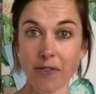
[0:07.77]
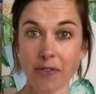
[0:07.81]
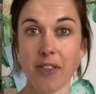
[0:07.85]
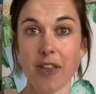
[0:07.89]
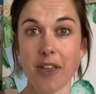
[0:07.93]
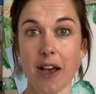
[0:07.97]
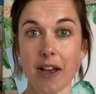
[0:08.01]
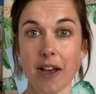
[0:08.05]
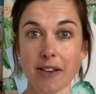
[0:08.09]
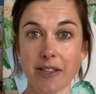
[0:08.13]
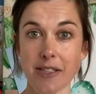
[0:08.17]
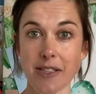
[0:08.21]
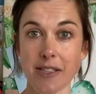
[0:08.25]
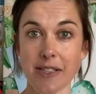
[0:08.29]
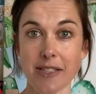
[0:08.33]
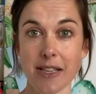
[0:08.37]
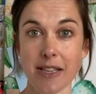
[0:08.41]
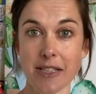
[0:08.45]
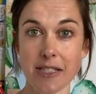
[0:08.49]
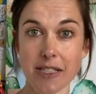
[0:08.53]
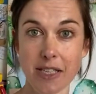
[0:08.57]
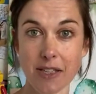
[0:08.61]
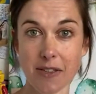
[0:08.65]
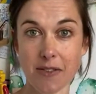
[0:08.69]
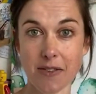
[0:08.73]
the
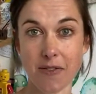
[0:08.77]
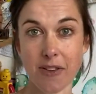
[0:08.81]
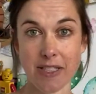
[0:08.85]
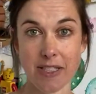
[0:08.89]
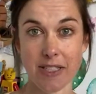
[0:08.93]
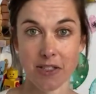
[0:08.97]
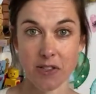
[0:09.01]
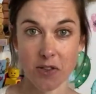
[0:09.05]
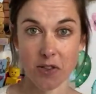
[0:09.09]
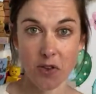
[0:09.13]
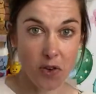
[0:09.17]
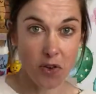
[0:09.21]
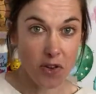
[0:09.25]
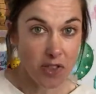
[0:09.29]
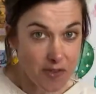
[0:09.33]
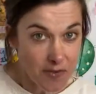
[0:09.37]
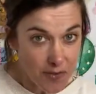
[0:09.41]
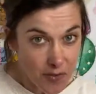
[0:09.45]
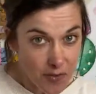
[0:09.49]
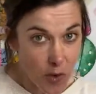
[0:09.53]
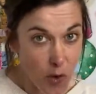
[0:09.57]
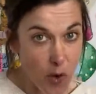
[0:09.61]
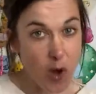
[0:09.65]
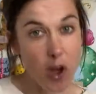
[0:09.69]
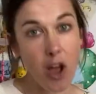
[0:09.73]
IGCSE physics course for